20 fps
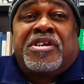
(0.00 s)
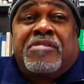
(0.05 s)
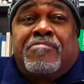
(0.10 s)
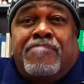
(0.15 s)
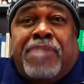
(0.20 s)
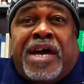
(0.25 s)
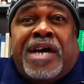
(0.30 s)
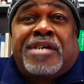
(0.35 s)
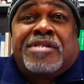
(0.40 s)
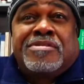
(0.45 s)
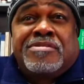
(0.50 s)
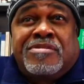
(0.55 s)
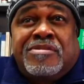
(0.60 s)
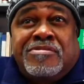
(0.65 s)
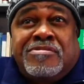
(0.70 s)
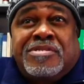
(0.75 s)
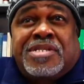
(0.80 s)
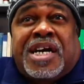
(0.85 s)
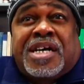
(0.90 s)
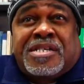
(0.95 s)
of the baddest
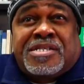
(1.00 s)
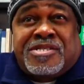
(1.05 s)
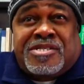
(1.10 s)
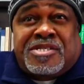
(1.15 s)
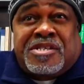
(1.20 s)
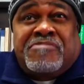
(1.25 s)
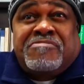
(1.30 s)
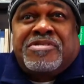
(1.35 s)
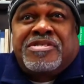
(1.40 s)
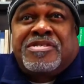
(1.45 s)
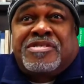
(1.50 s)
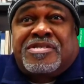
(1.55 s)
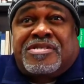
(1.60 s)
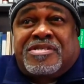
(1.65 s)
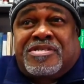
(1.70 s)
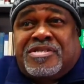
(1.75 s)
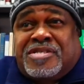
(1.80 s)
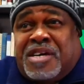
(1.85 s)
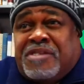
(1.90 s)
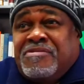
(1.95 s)
dudes out in
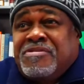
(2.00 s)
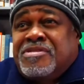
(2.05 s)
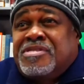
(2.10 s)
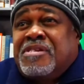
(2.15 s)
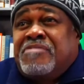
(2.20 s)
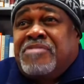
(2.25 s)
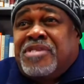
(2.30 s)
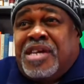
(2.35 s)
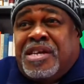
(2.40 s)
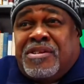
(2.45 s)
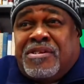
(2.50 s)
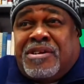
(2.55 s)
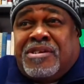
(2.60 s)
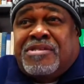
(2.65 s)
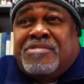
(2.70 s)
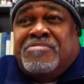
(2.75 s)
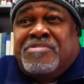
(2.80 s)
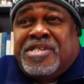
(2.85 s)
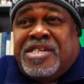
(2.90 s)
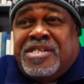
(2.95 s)
77, 78, and
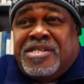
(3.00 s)
all of them.